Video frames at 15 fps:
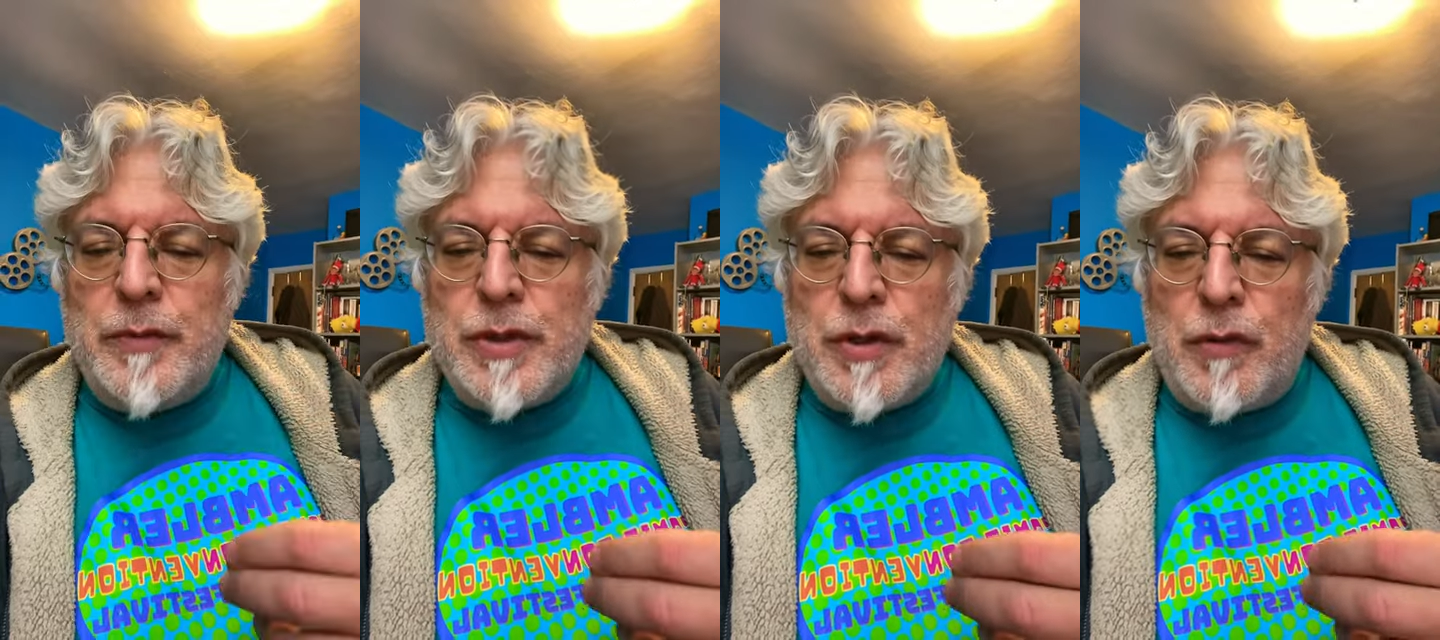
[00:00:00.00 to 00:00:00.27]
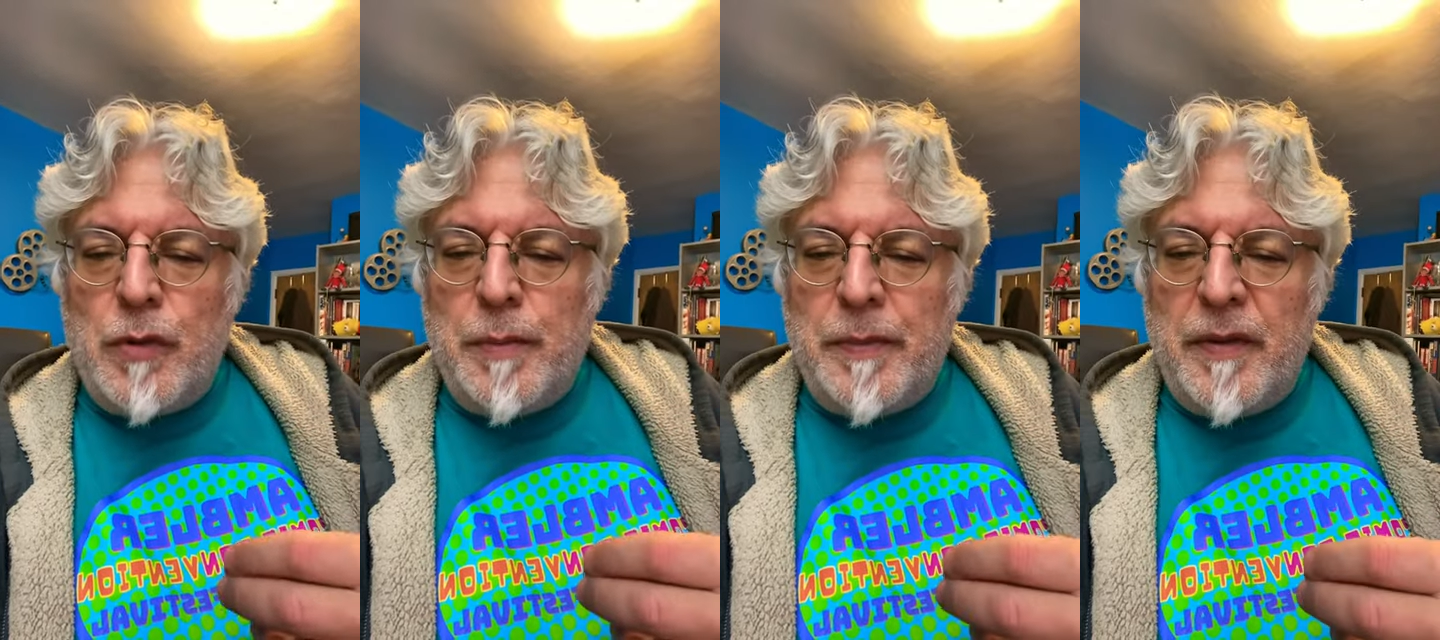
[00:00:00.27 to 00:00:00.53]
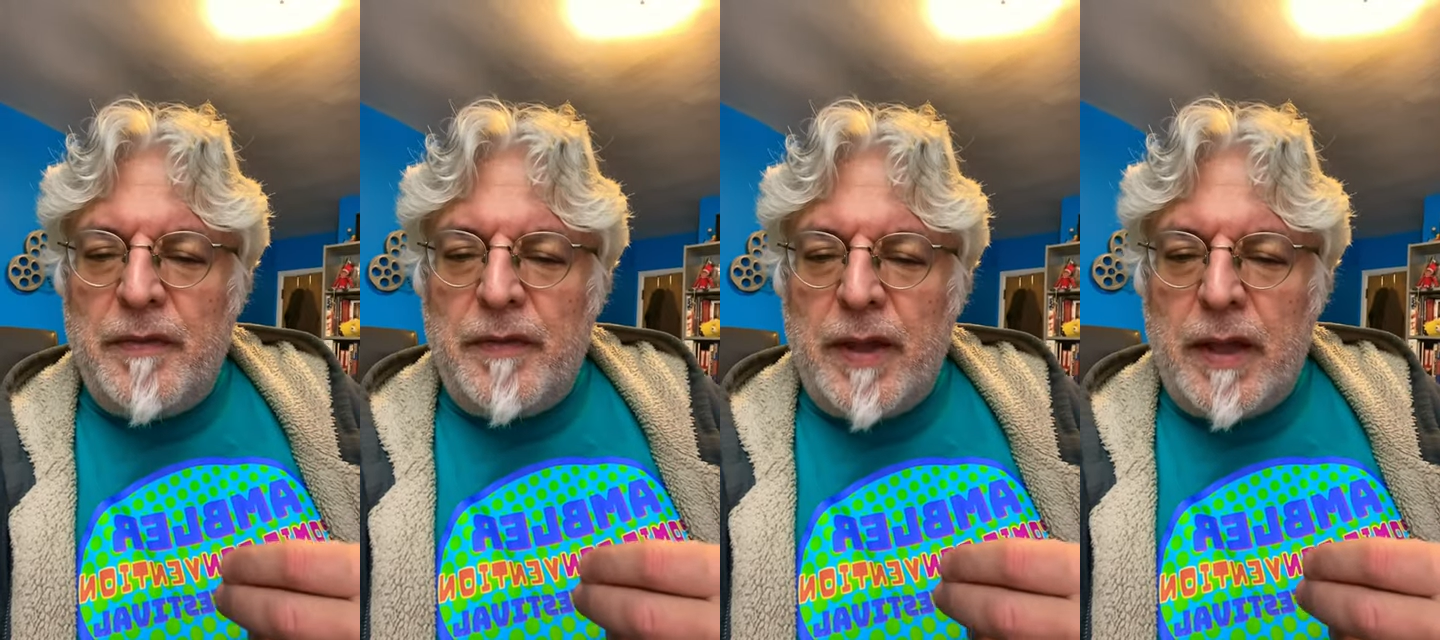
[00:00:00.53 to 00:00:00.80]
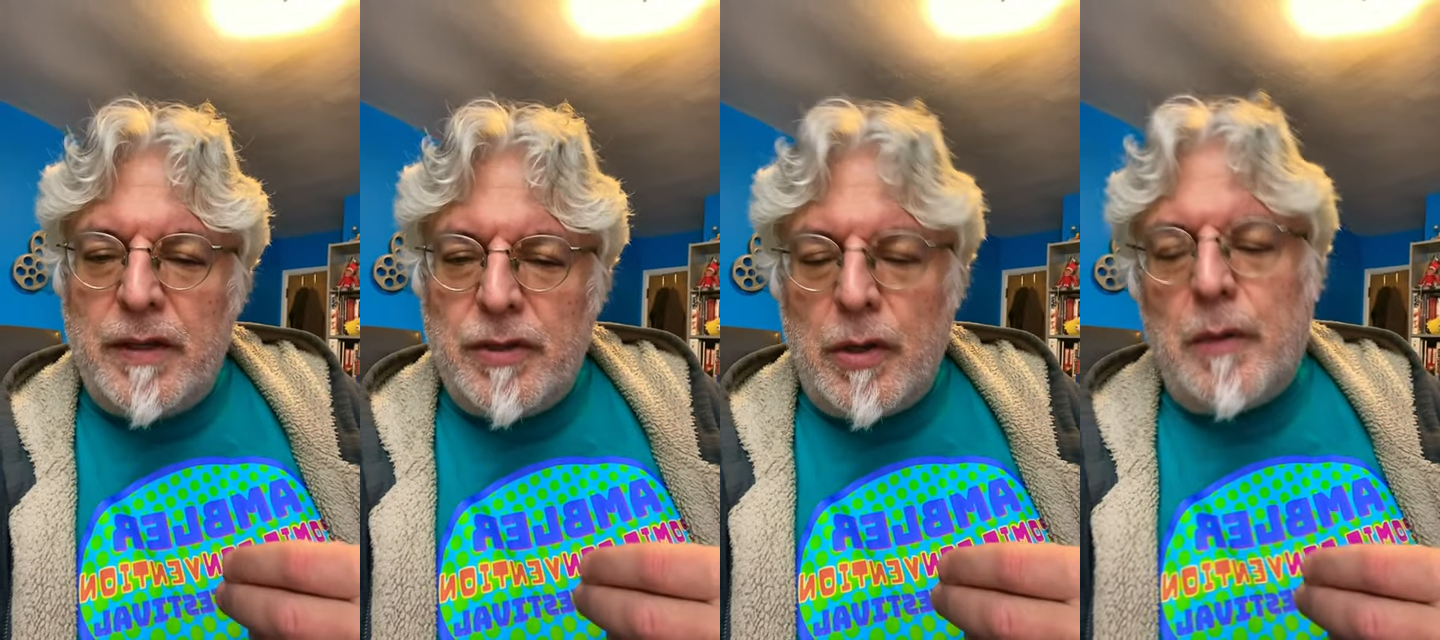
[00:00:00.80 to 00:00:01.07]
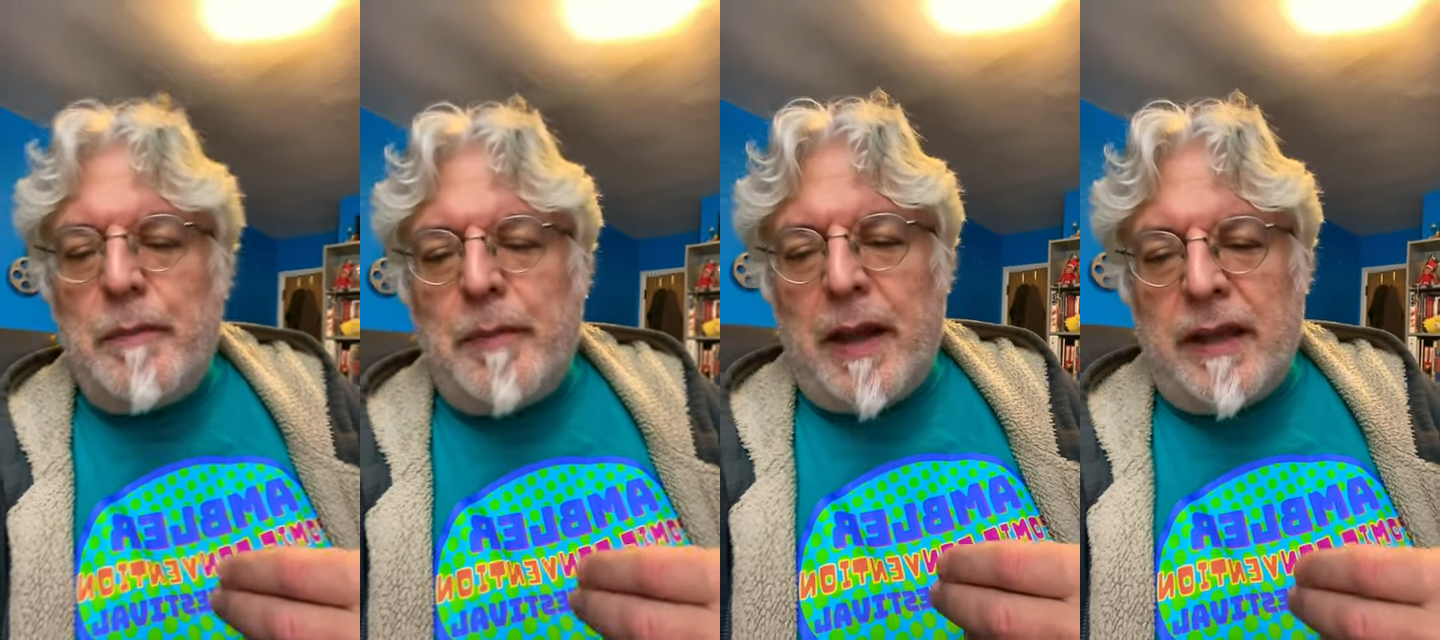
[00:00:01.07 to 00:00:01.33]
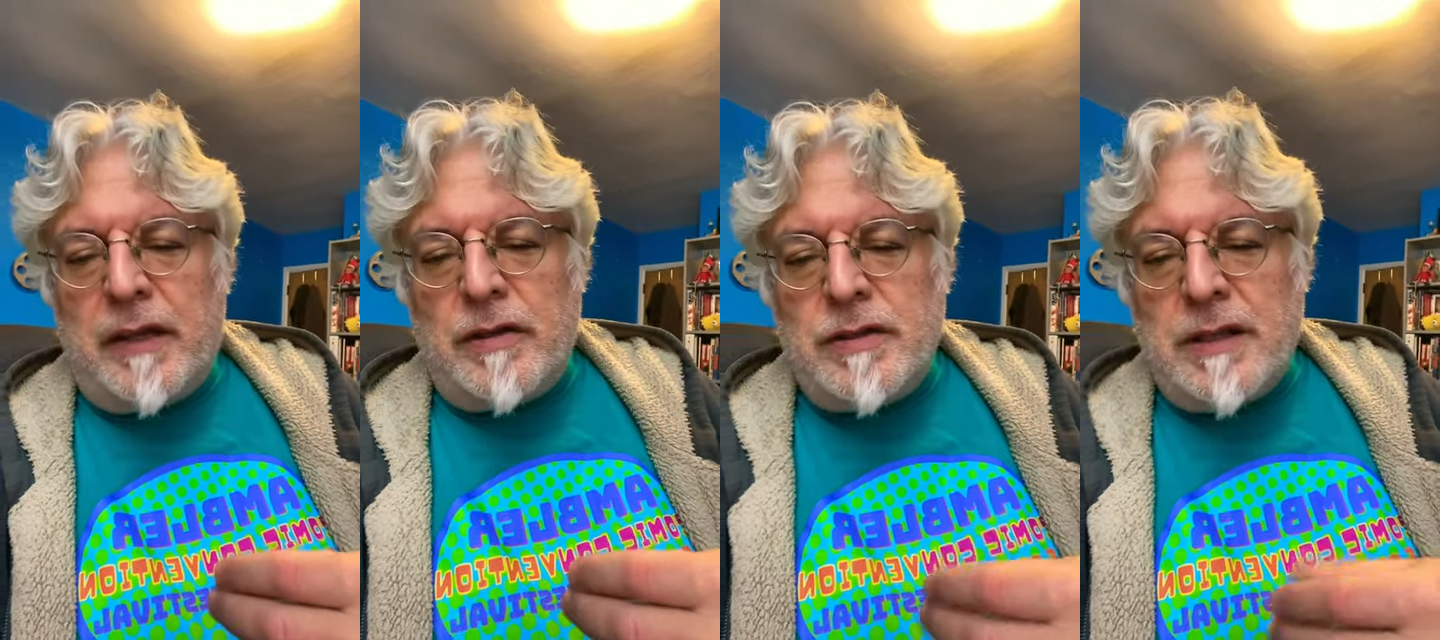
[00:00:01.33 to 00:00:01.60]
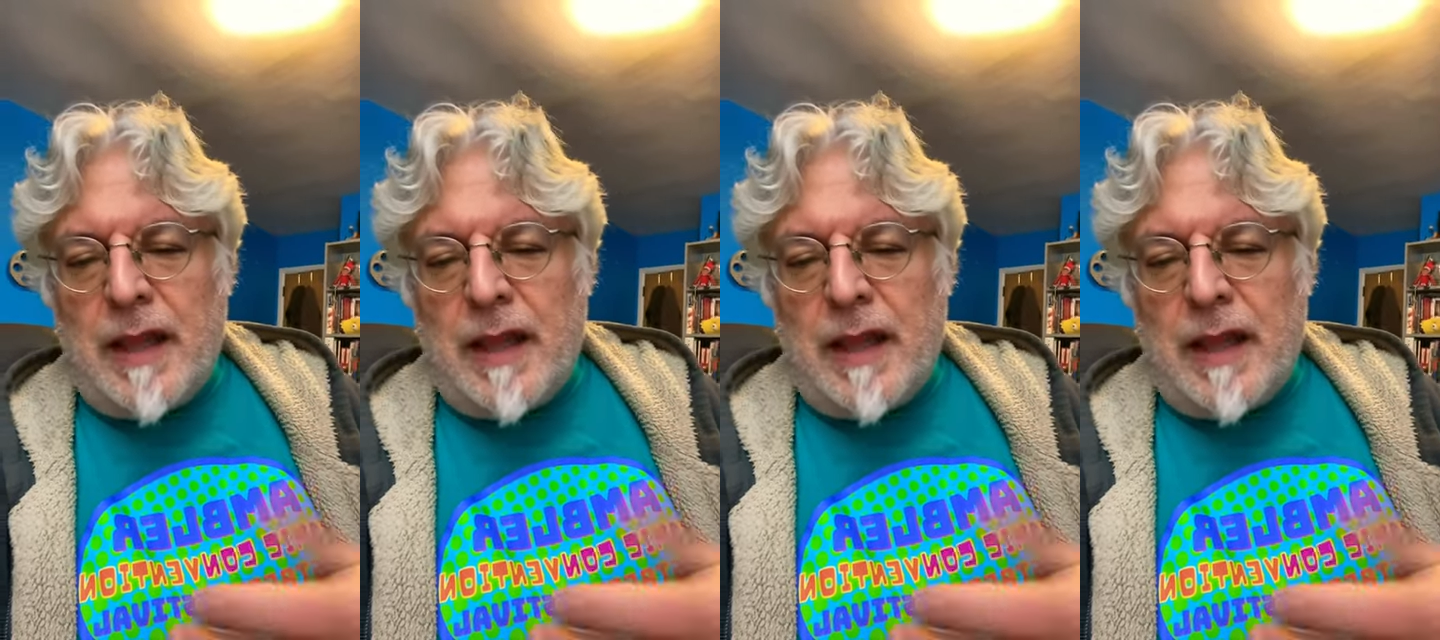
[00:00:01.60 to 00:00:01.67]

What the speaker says: was a group of dirt bikers.